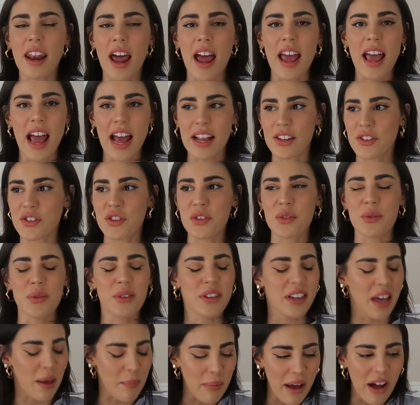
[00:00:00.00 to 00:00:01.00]
I had to
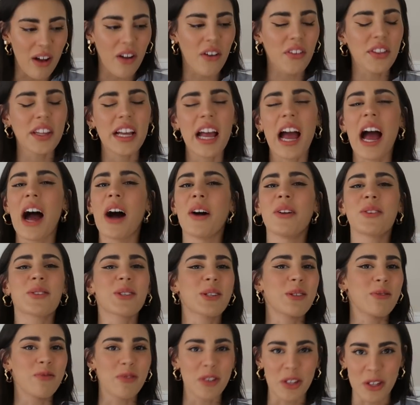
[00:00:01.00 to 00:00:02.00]
get back on the couch
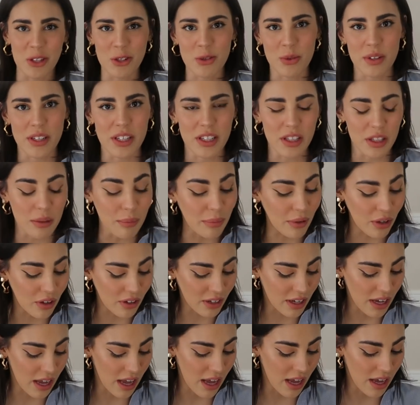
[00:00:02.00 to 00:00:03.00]
and finish reading the
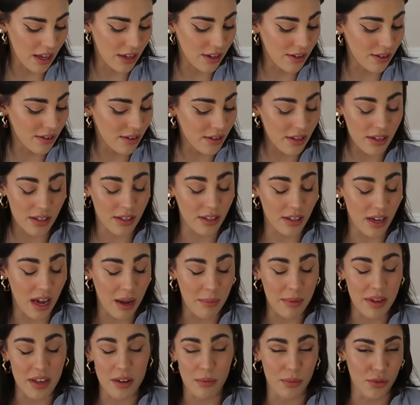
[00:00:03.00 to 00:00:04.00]
book, and
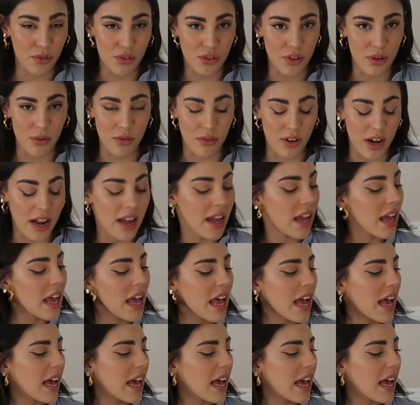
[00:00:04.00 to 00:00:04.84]
I mean, it was so great.